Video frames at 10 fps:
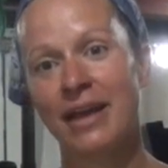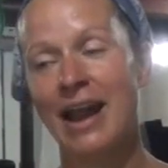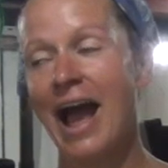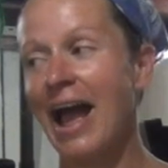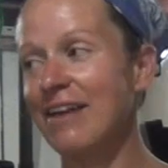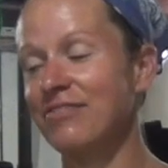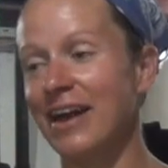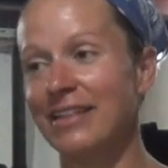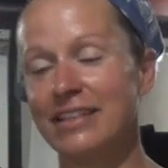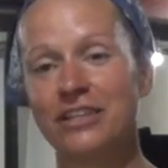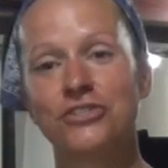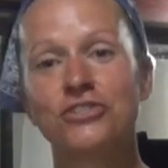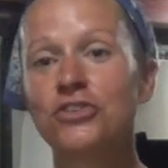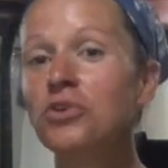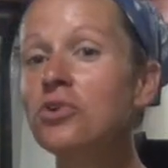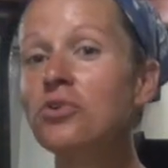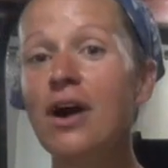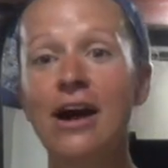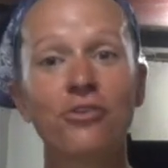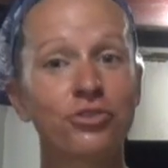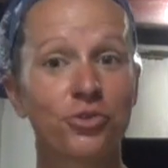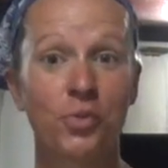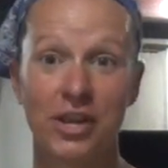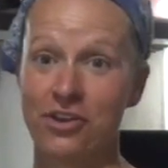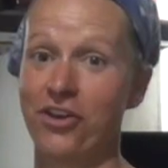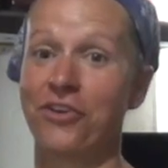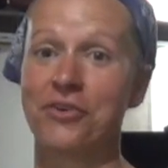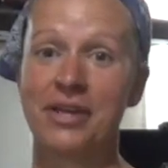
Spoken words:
and I've got this 2-hour window